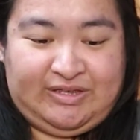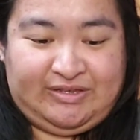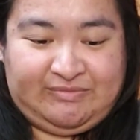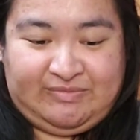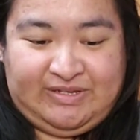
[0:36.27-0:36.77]

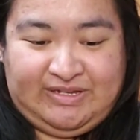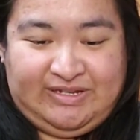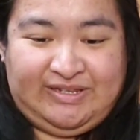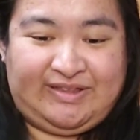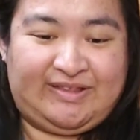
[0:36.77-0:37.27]
Um,
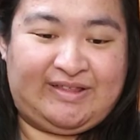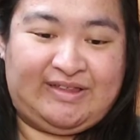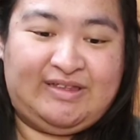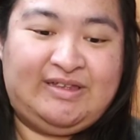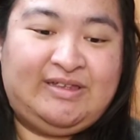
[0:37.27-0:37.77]
let's
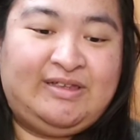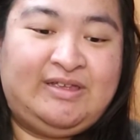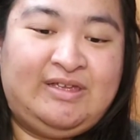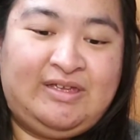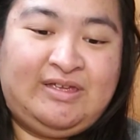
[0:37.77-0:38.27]
see.
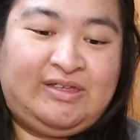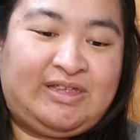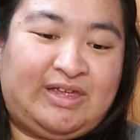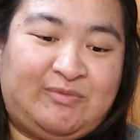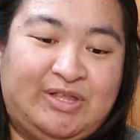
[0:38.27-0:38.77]

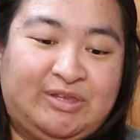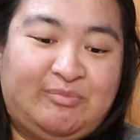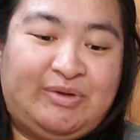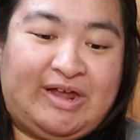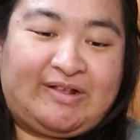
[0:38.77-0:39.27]
Okay, we have the
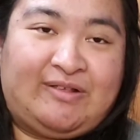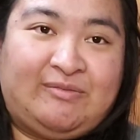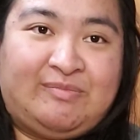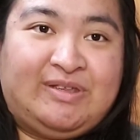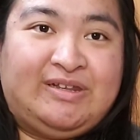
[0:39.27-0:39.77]
box
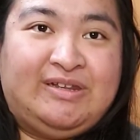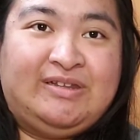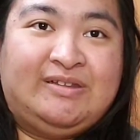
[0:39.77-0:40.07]
open.